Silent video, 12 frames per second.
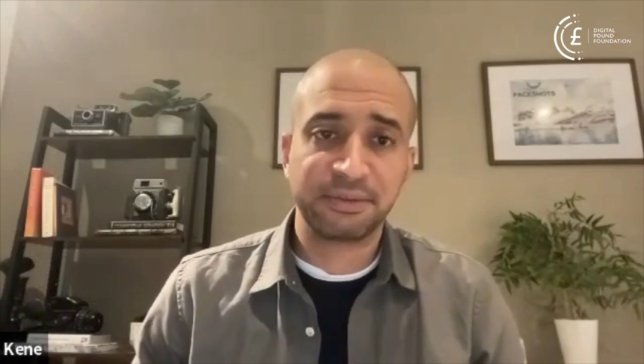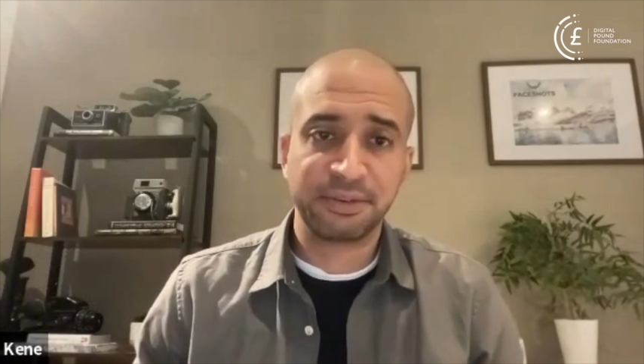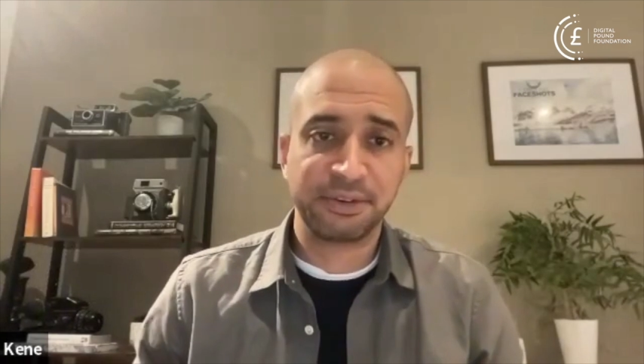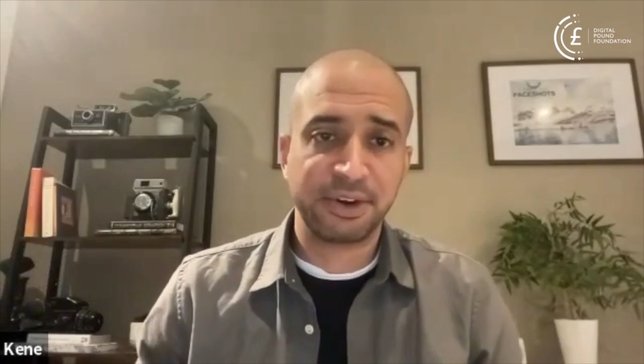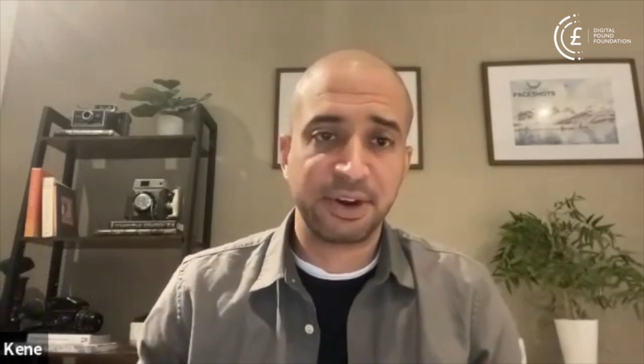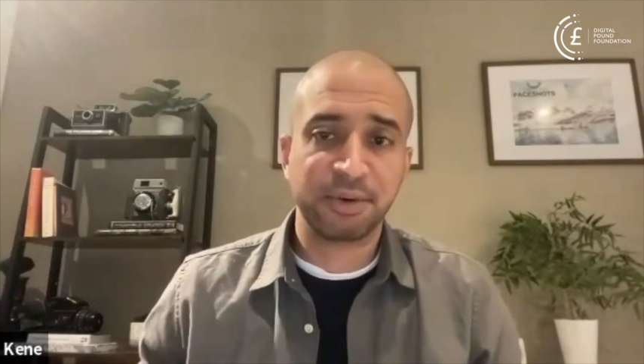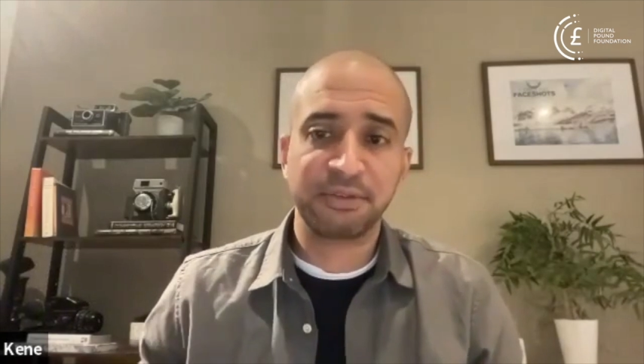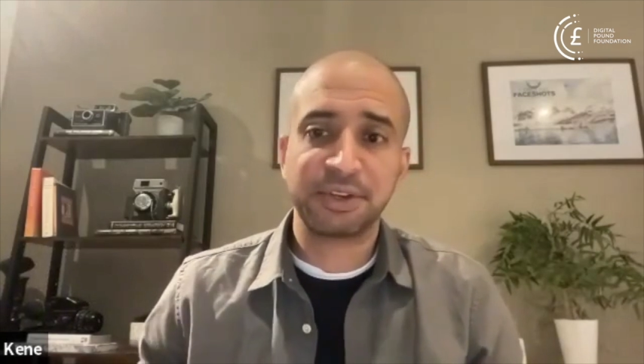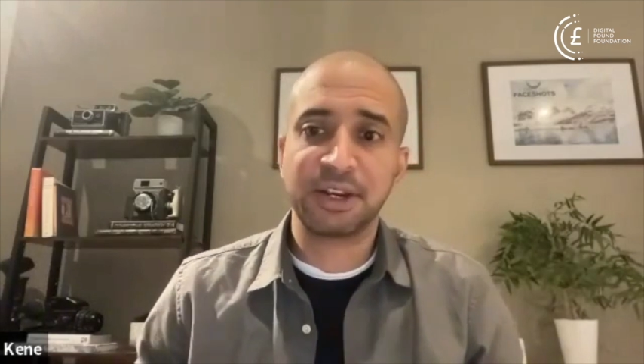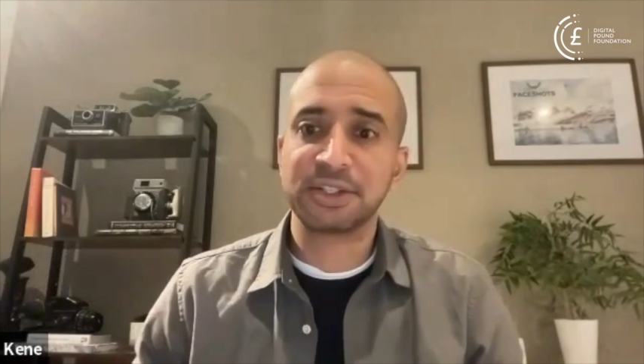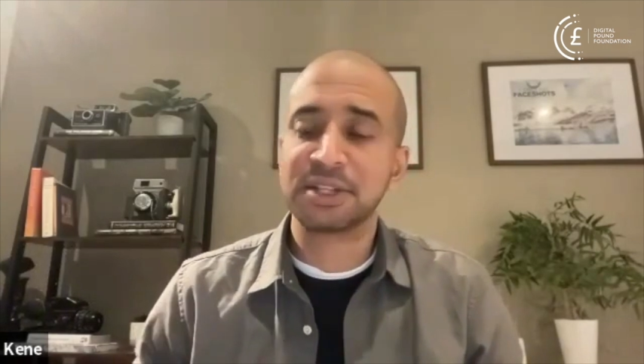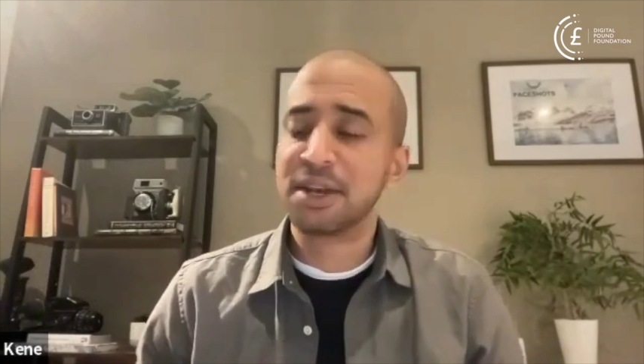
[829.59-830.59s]
for a number of
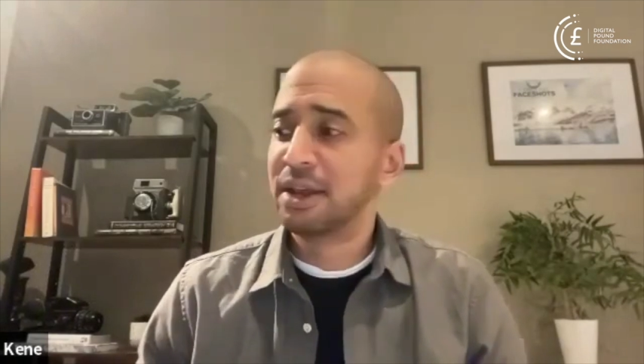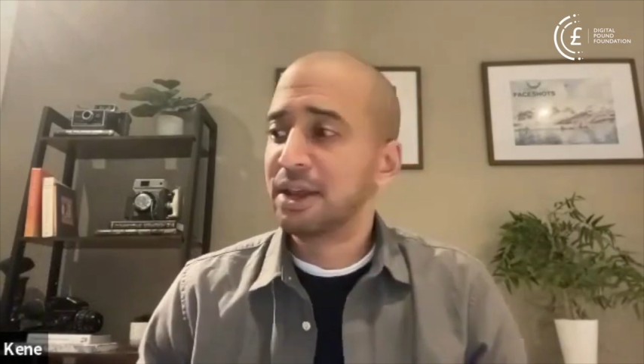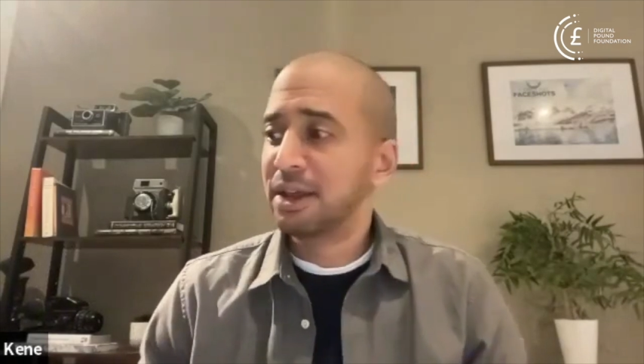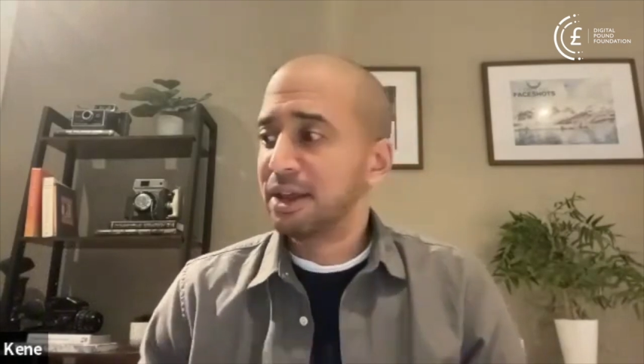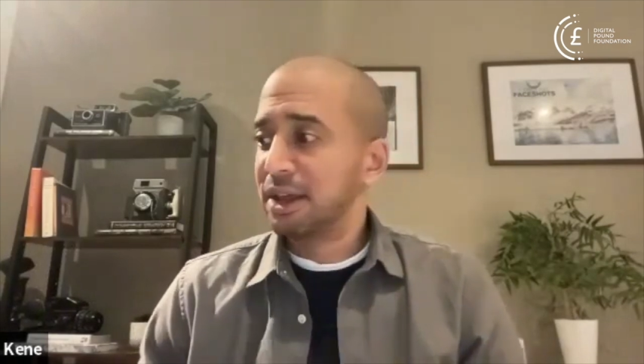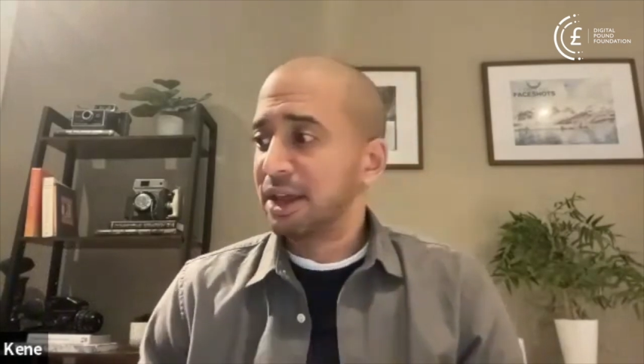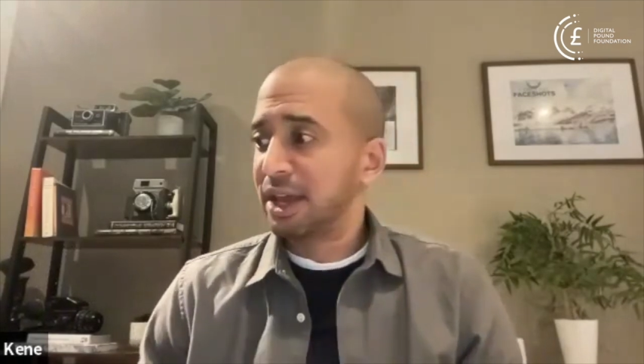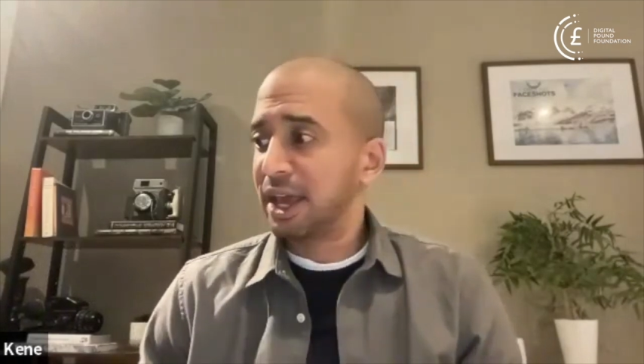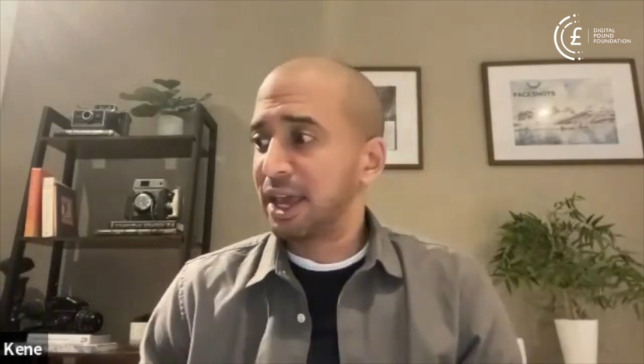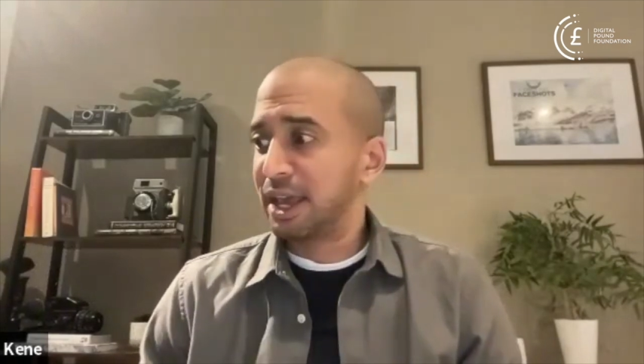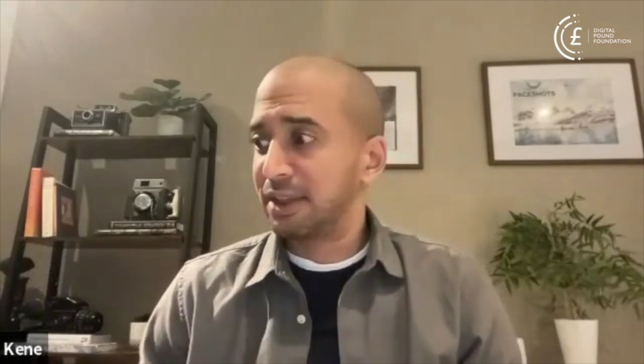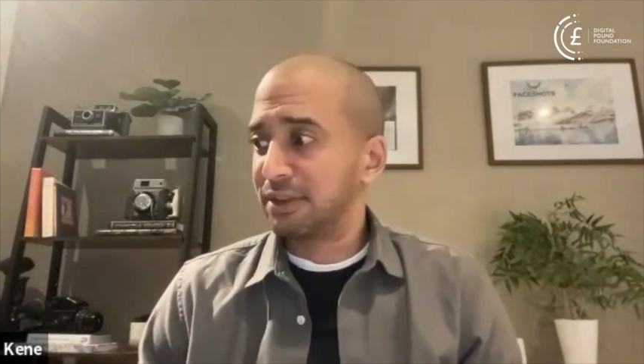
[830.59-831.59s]
years.
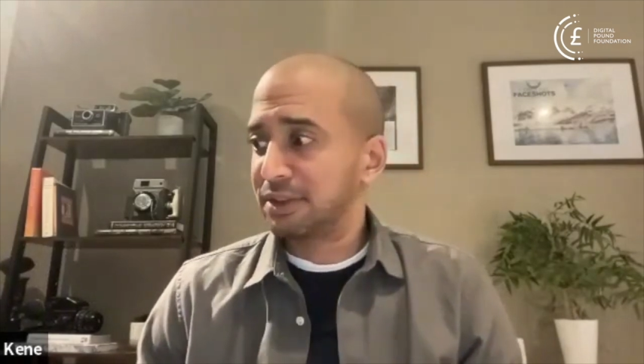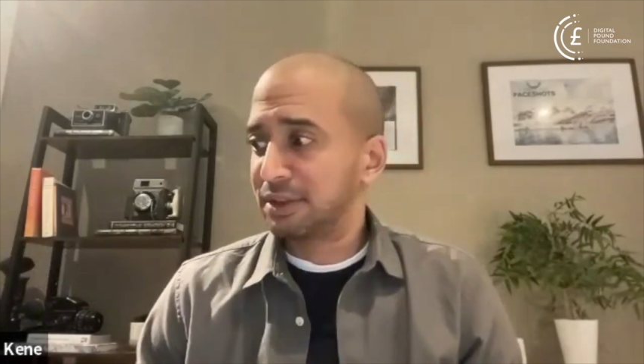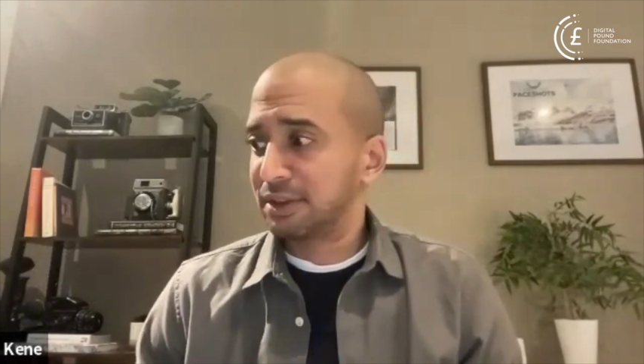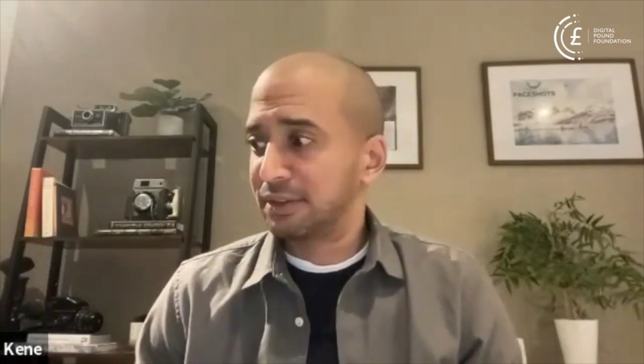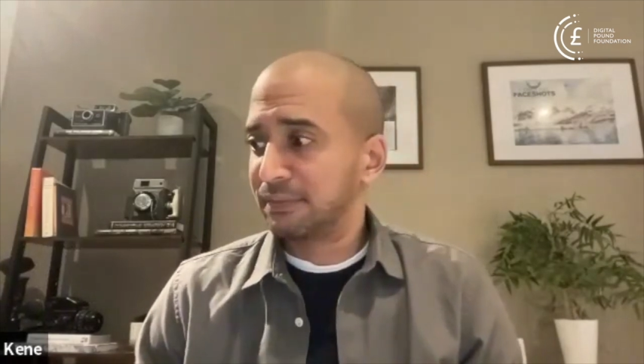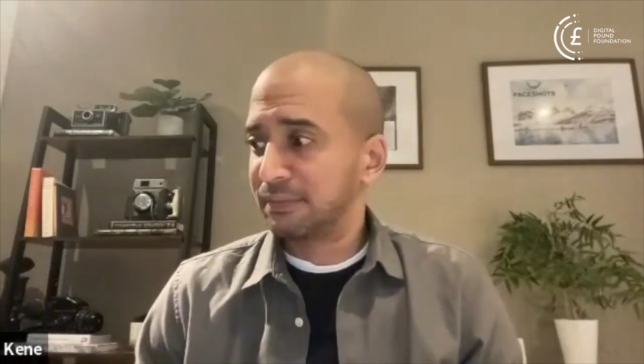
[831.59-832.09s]
And